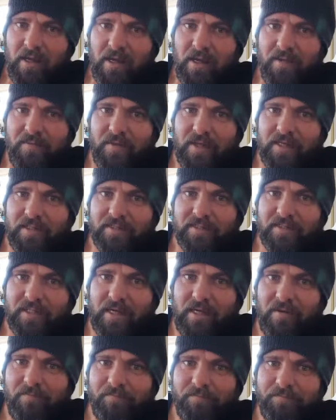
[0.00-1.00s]
and that's
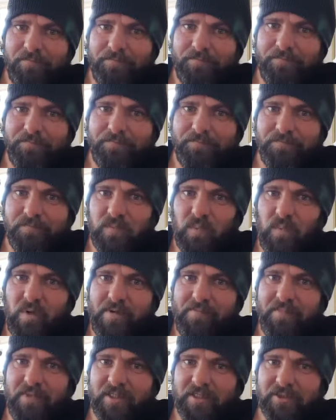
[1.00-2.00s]

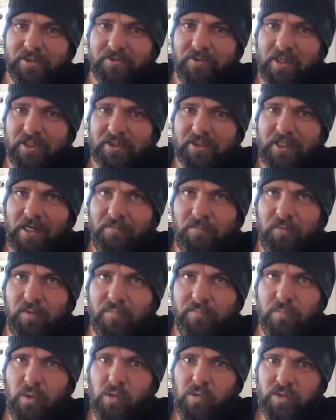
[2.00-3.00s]
wheat bix crushed up with
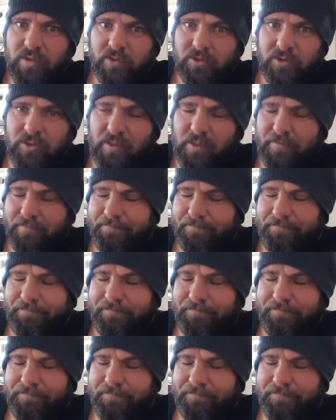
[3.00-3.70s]
milk and sugar.